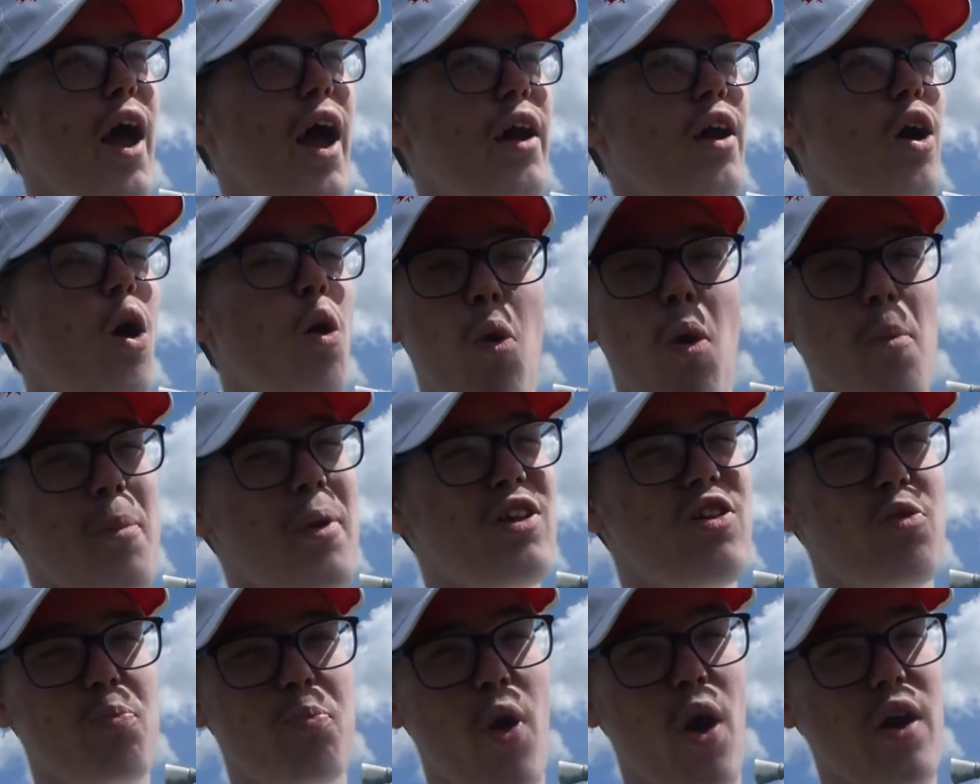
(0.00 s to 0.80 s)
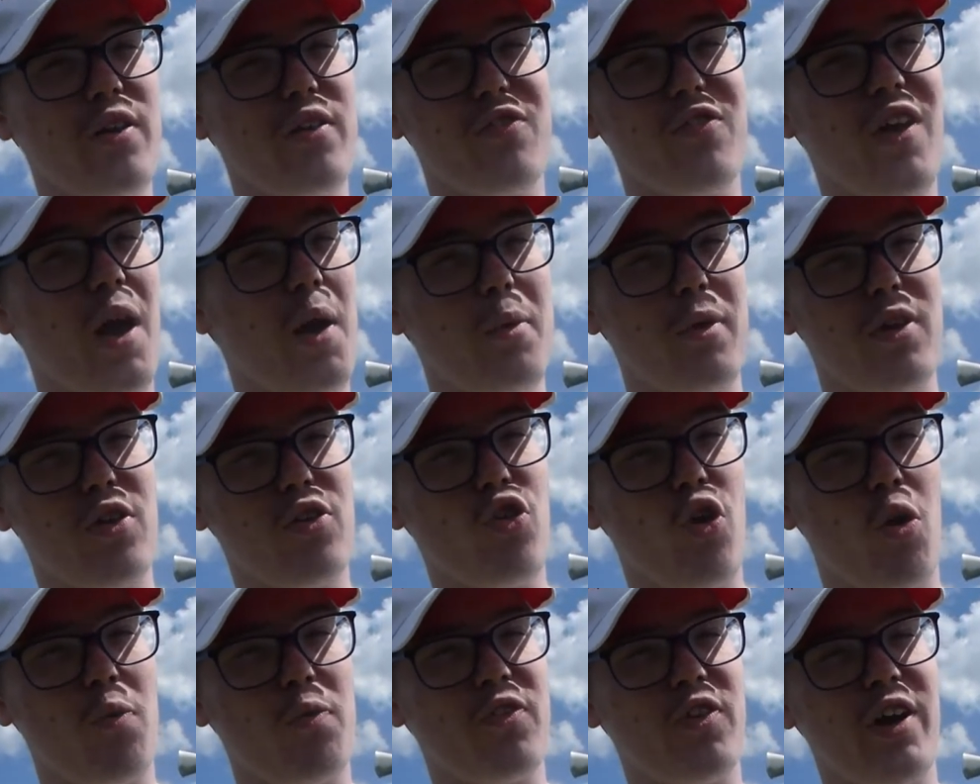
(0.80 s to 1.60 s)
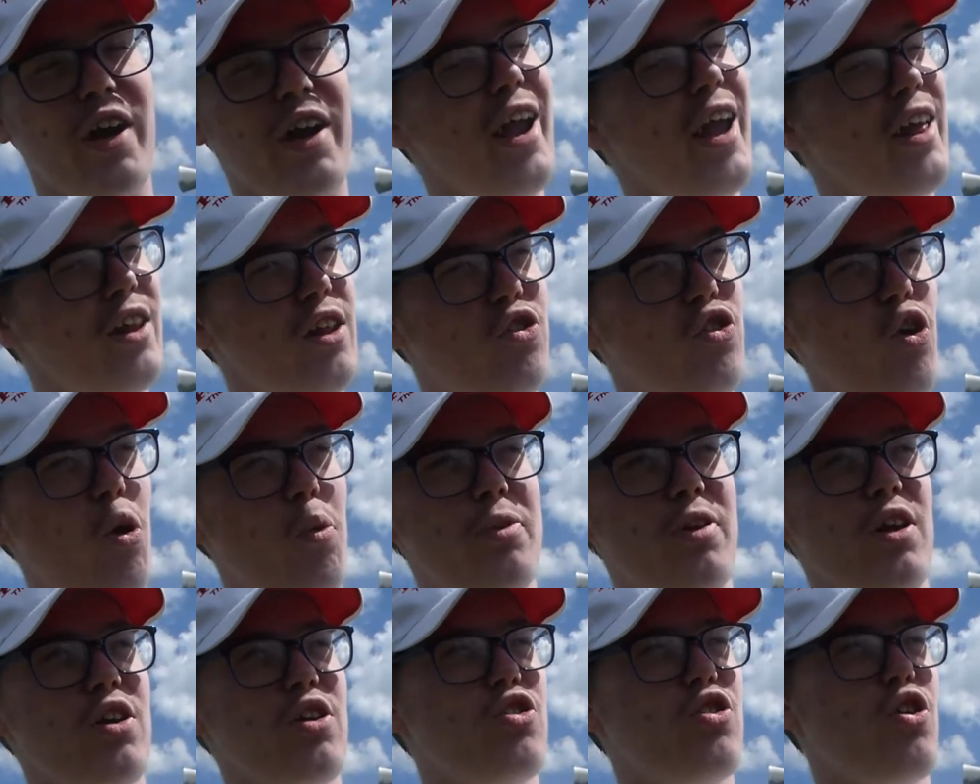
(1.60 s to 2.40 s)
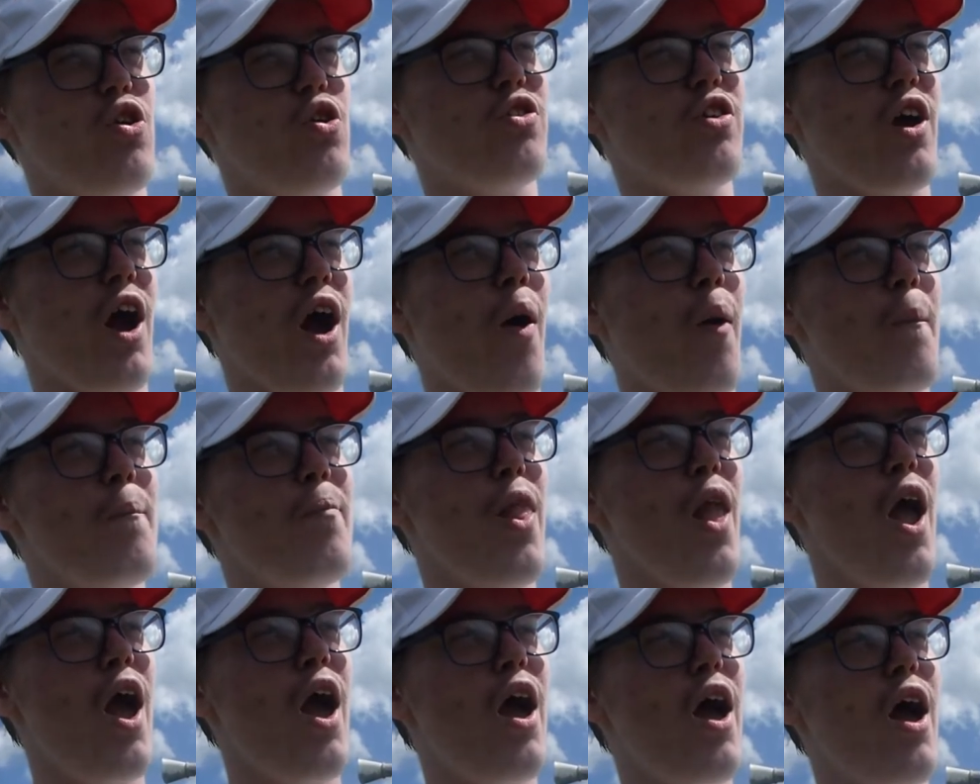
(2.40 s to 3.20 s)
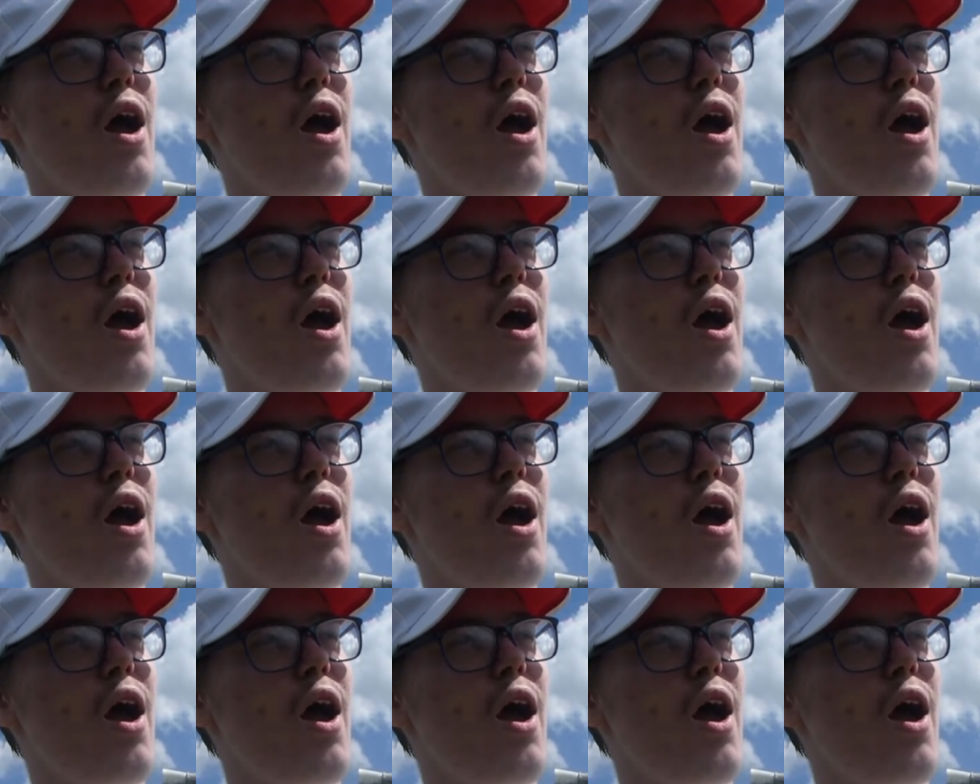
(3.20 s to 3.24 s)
And I wouldn't be surprised if they were the top three in the top 10 shootout.